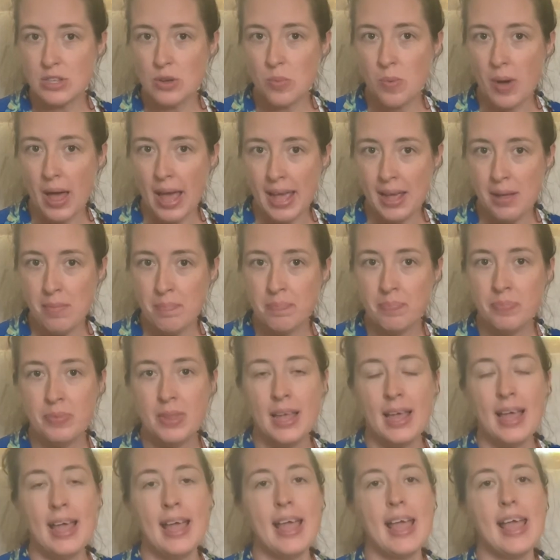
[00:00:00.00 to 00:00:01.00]
away,
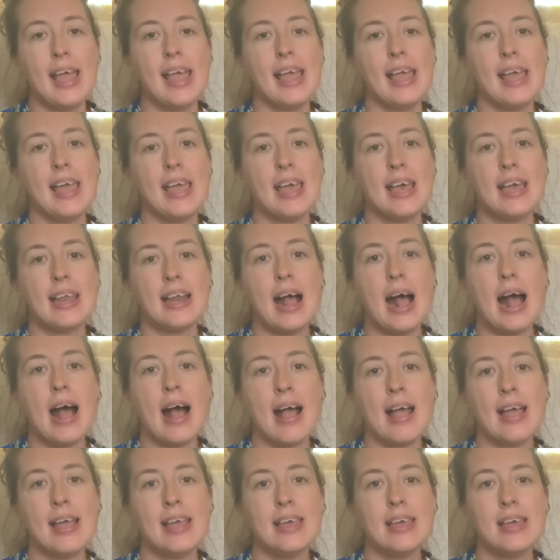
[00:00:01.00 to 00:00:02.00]
and
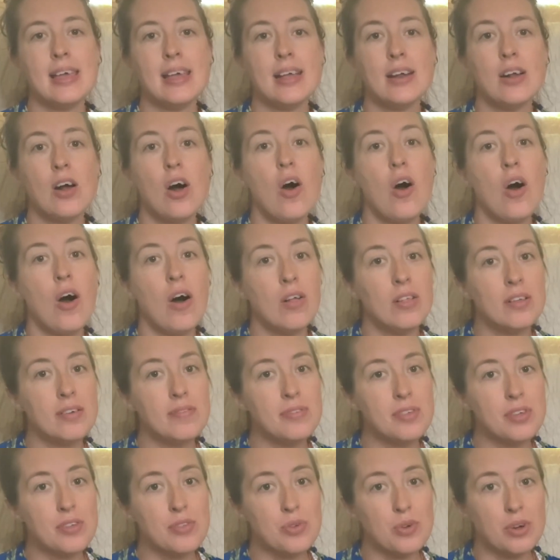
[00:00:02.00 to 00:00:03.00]
I hit all of
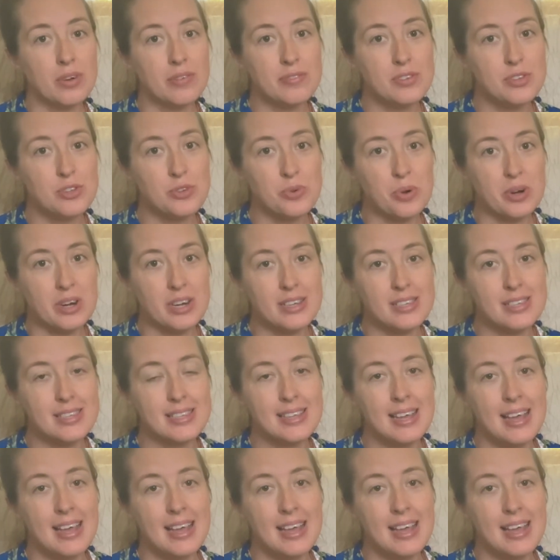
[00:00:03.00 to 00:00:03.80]
the thrift stores.